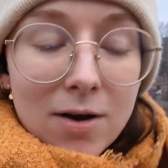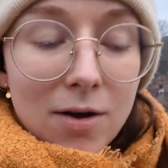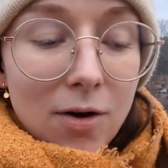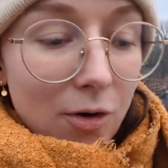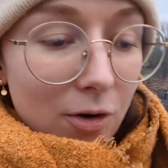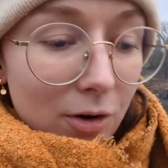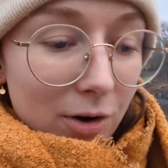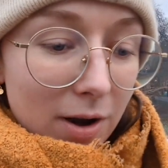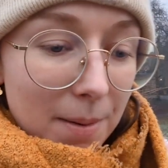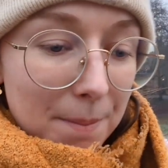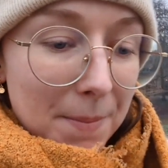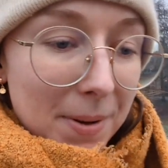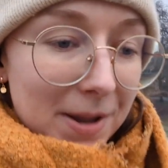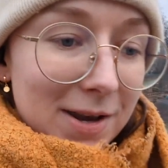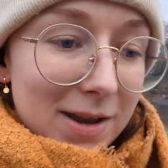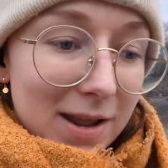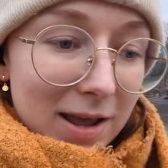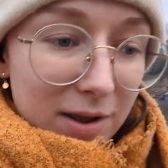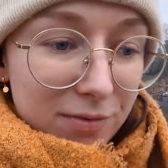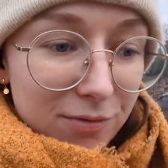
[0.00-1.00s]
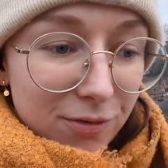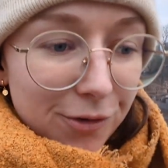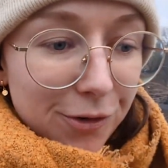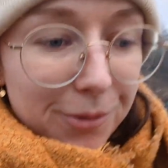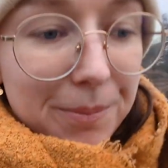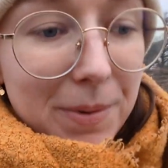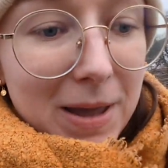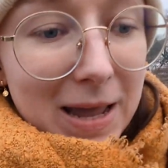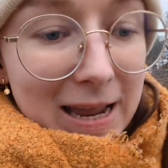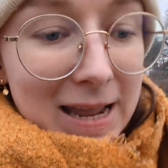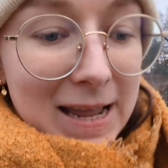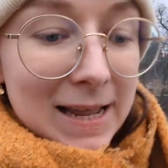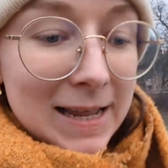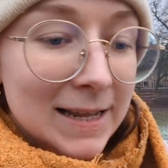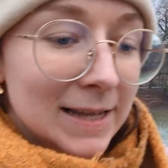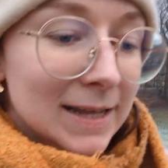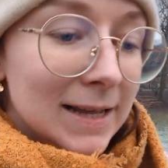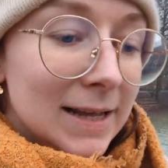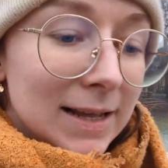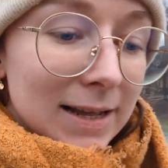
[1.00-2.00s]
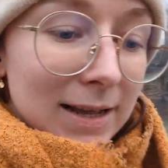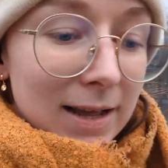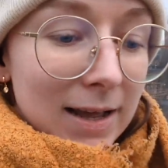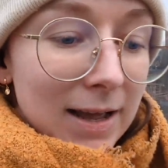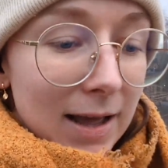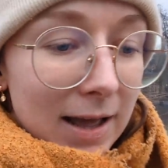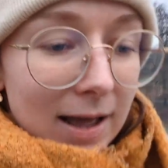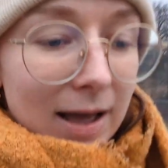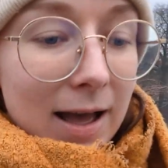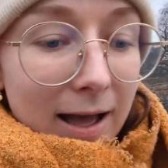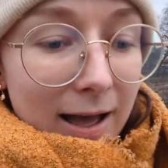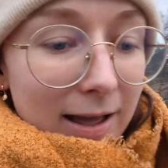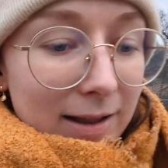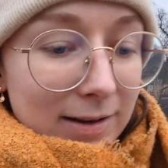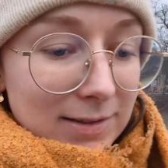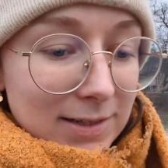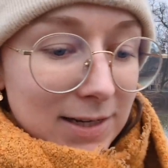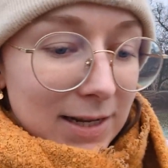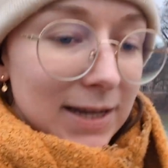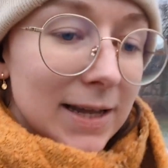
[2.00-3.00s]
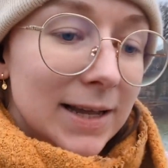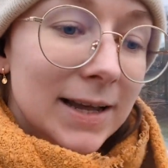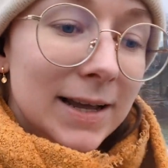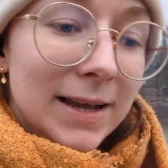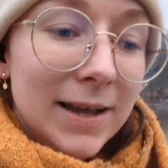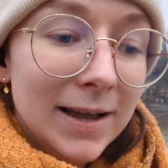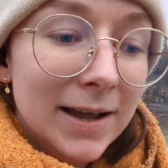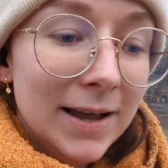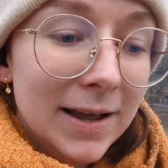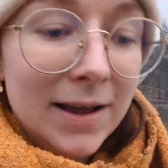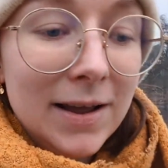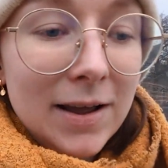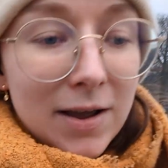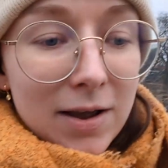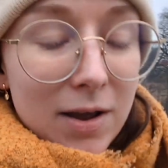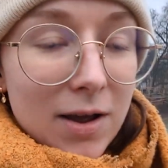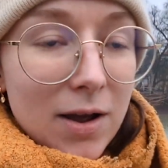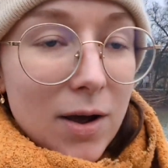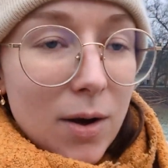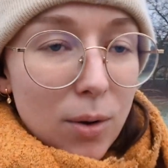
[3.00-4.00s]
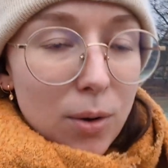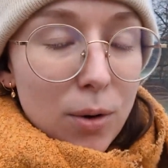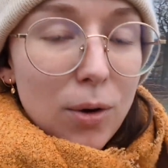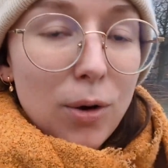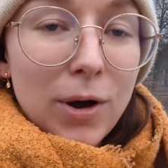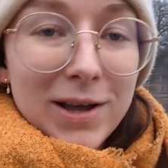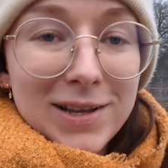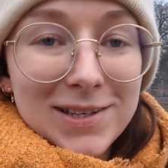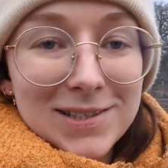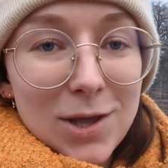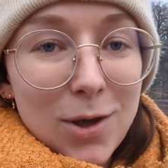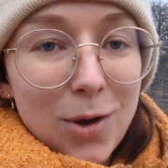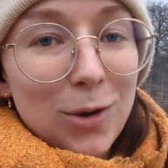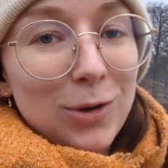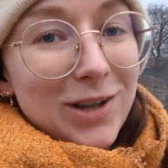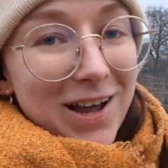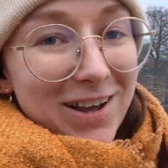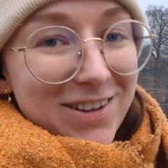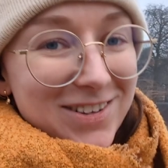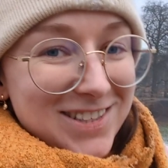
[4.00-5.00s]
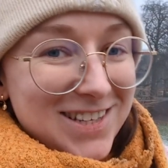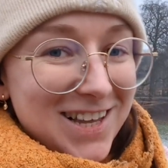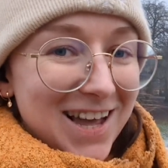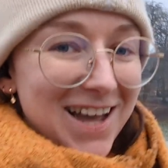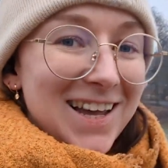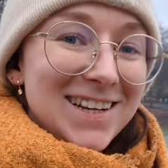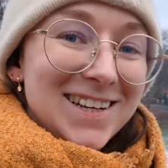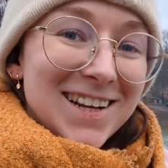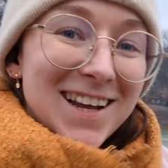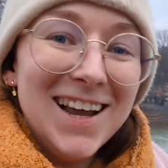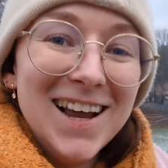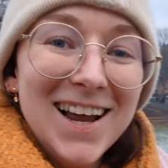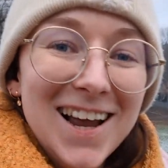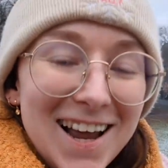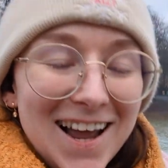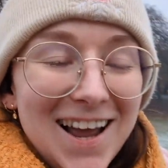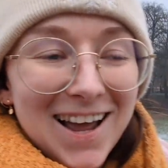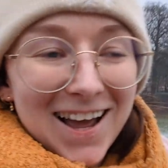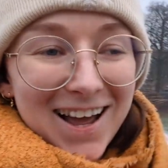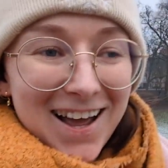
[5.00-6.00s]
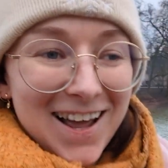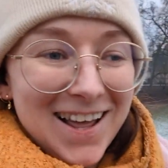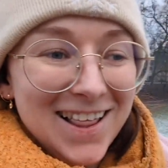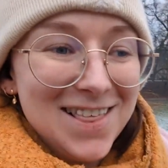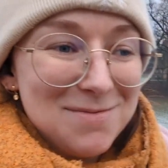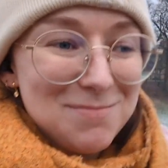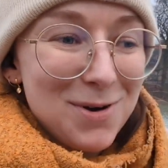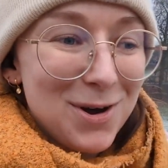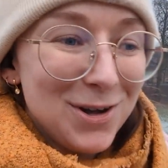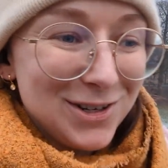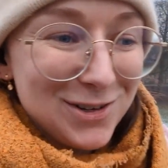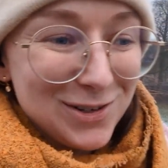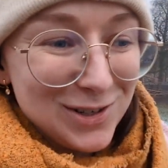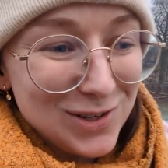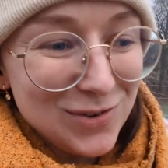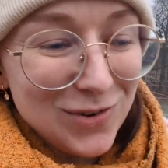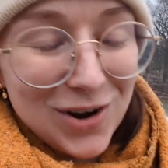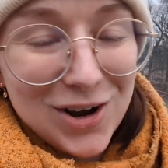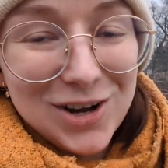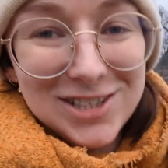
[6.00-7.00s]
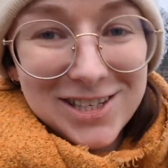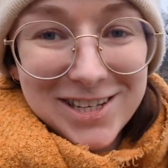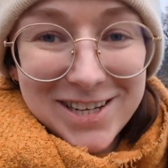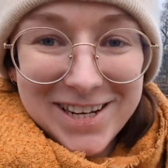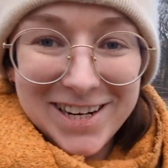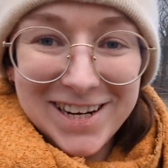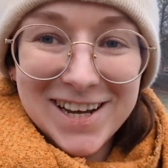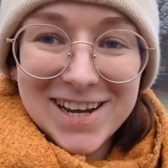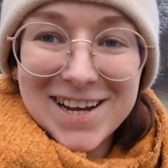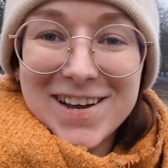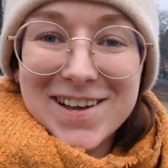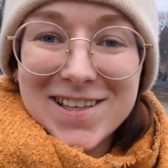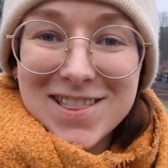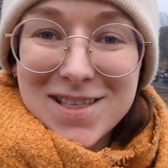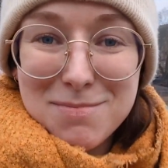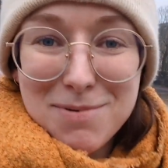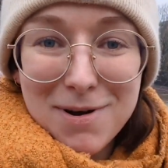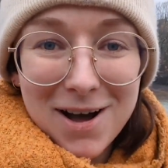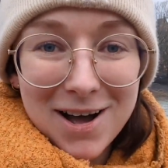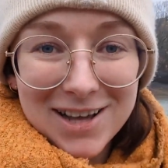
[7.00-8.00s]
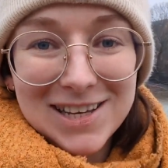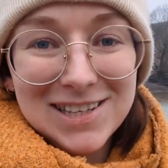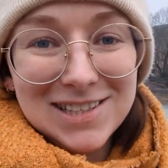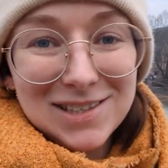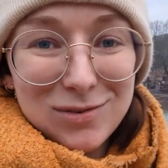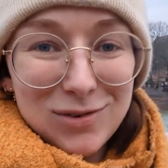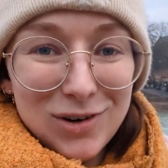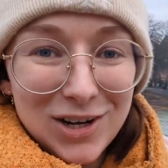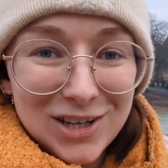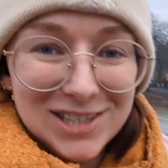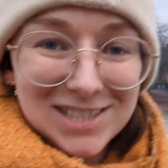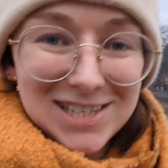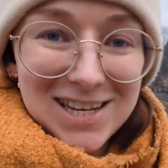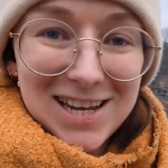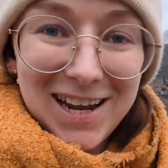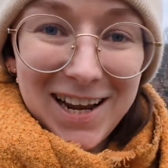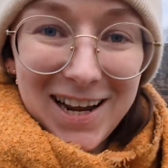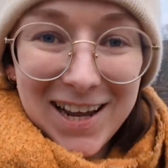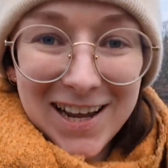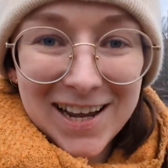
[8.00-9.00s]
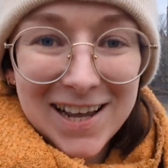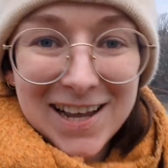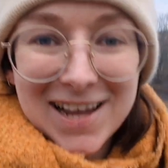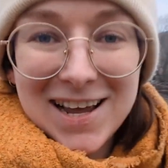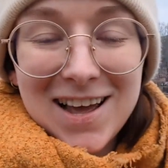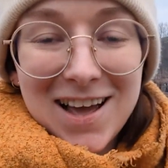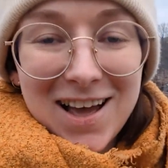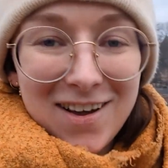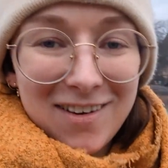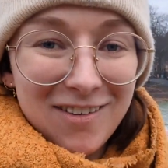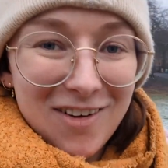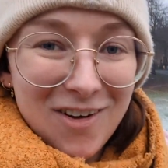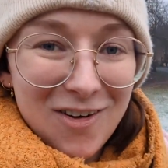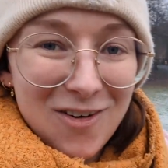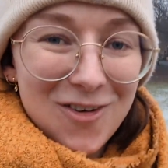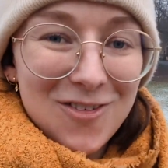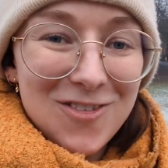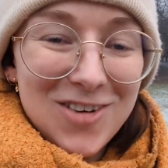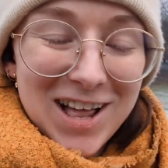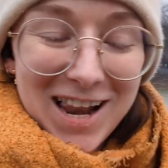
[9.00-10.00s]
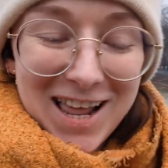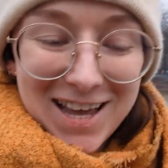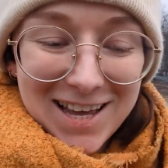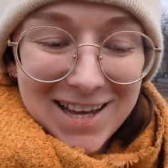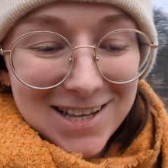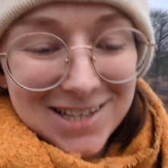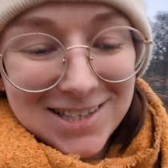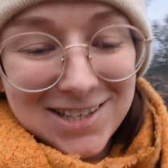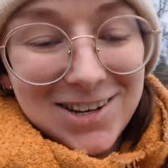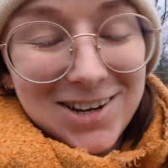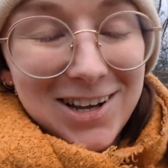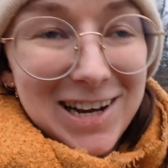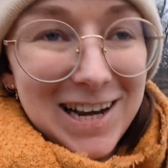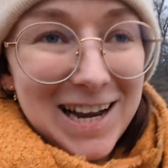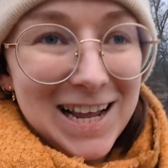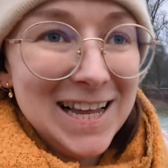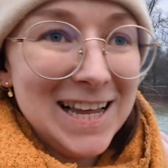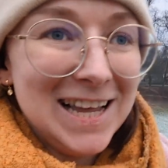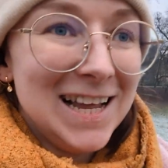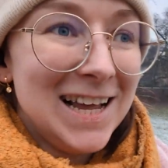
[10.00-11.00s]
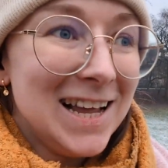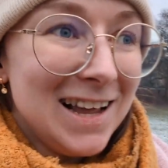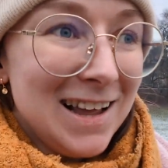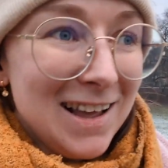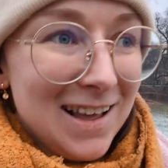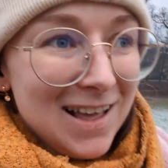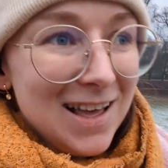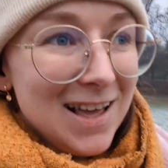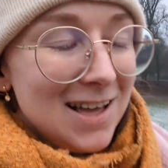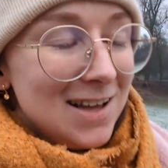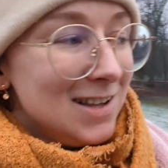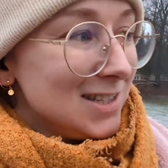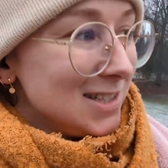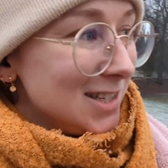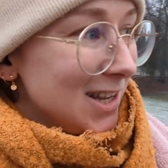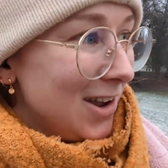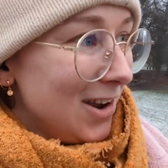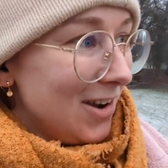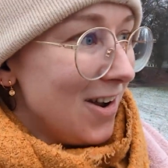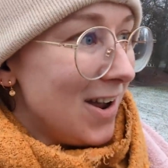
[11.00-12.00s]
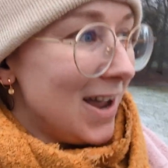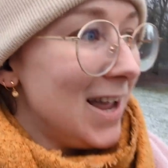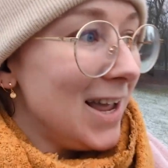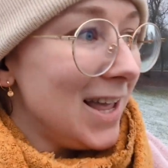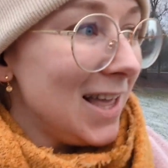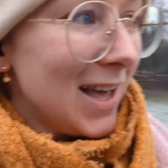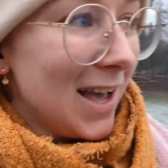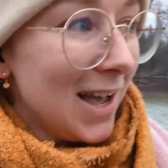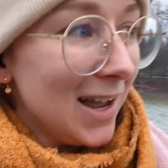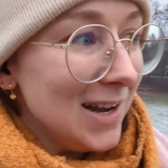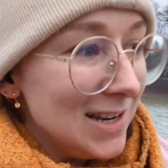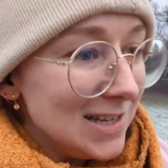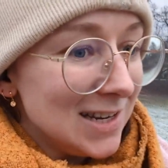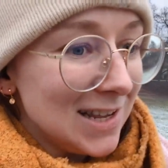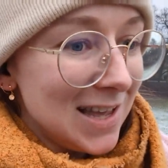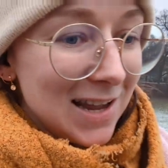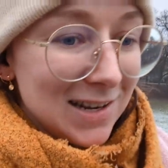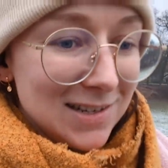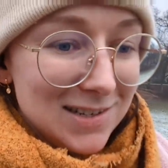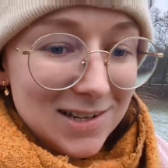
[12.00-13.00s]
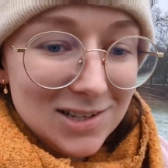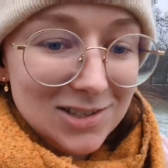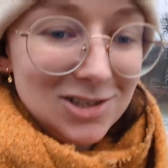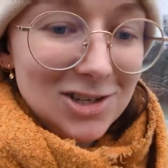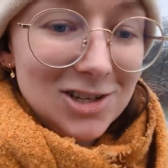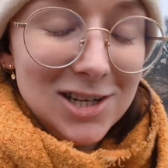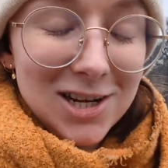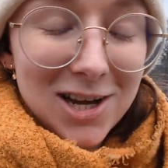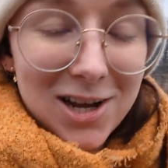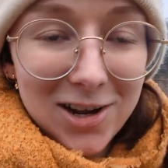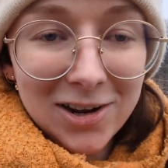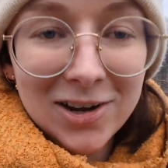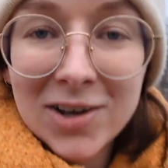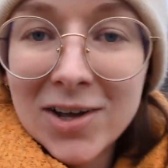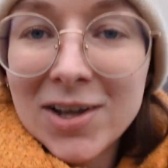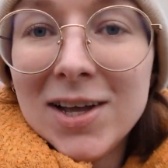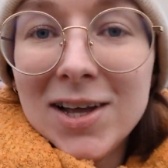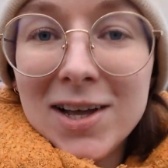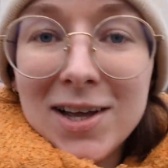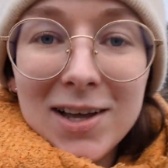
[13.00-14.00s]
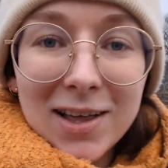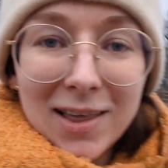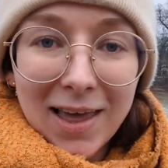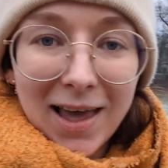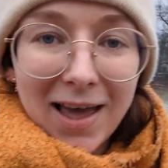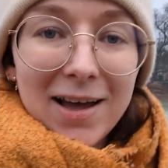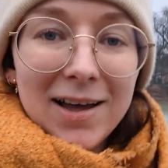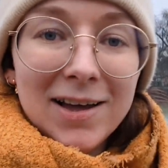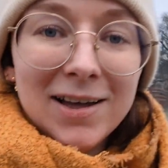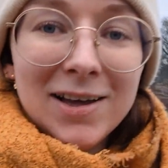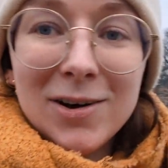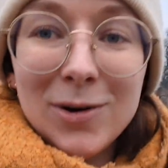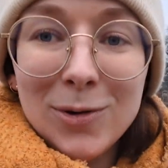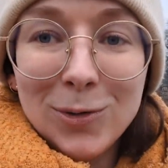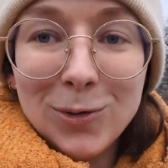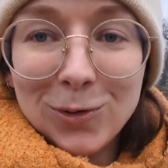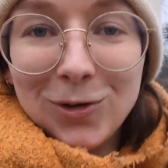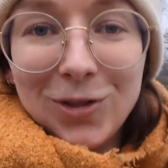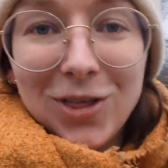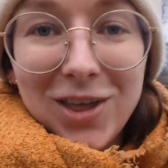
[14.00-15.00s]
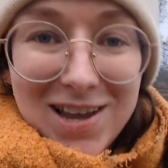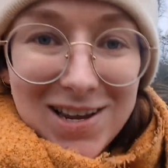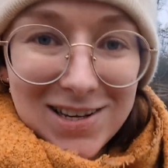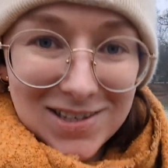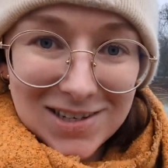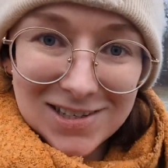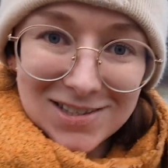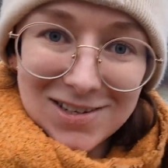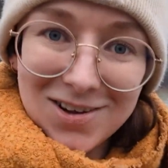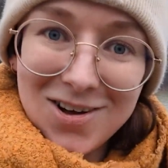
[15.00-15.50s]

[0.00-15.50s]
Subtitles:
on a Monday for me, and oh, it's cold outside. The pond was frozen, the park is frosty, I've got all my layers on, so yeah, I need to get to the studio, get all the heaters